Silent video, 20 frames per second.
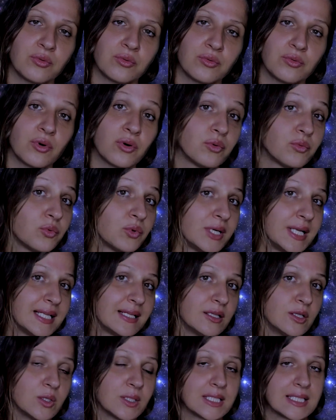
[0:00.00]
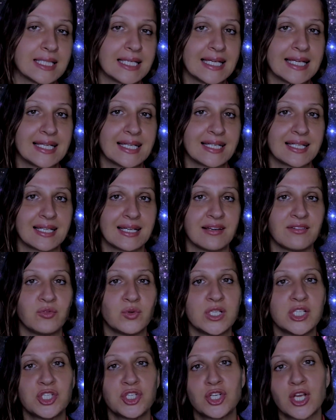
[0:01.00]
what would it look like if
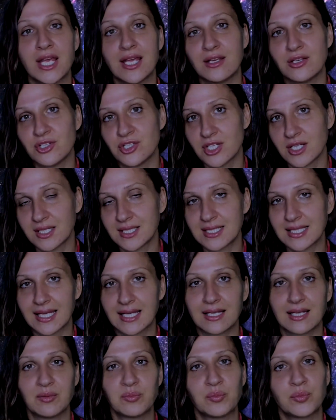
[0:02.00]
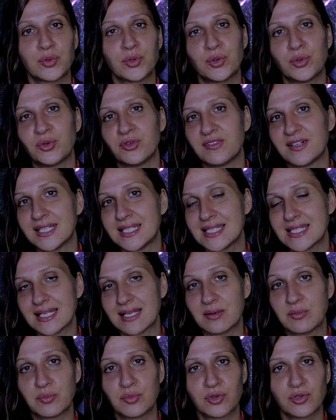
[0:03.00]
we change it and improve it,
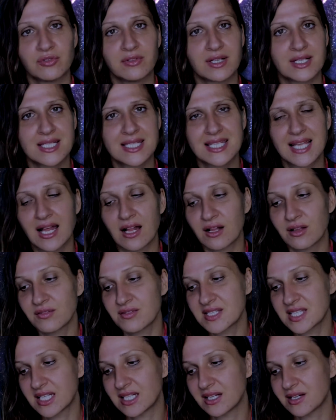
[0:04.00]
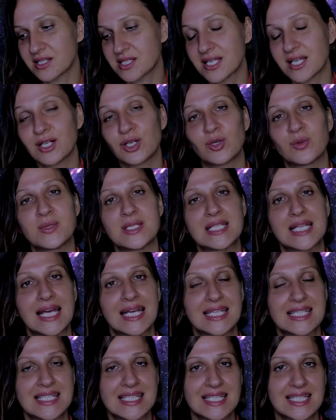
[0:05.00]
improve ourselves and our
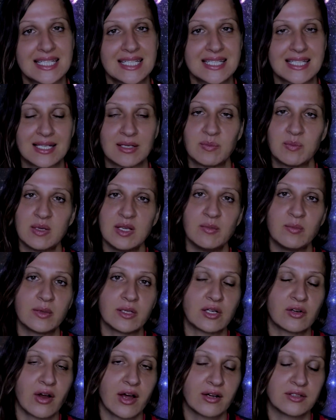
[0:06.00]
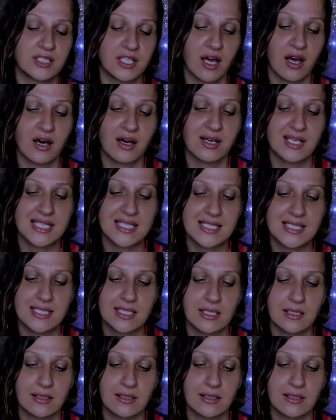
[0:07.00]
circumstances and people around us.